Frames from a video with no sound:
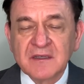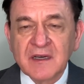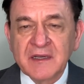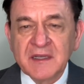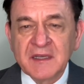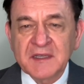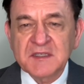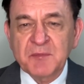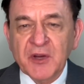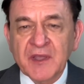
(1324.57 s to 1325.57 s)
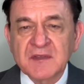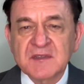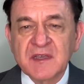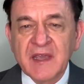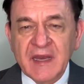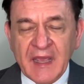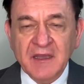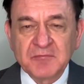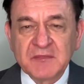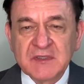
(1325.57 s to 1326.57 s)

I didn't experience any.